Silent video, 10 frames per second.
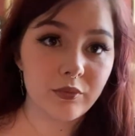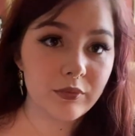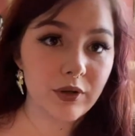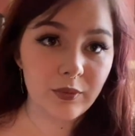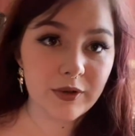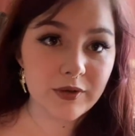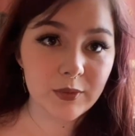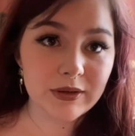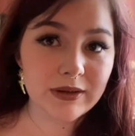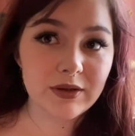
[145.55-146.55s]
the
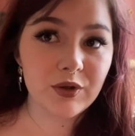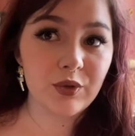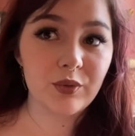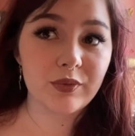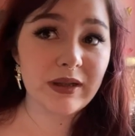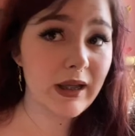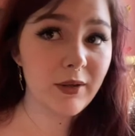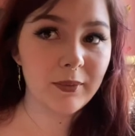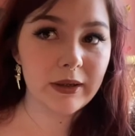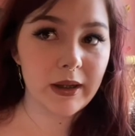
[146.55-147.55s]
resources to
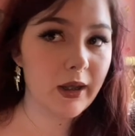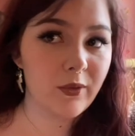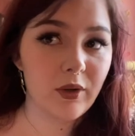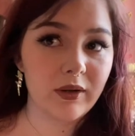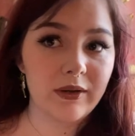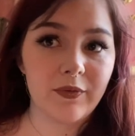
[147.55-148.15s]
take really high quality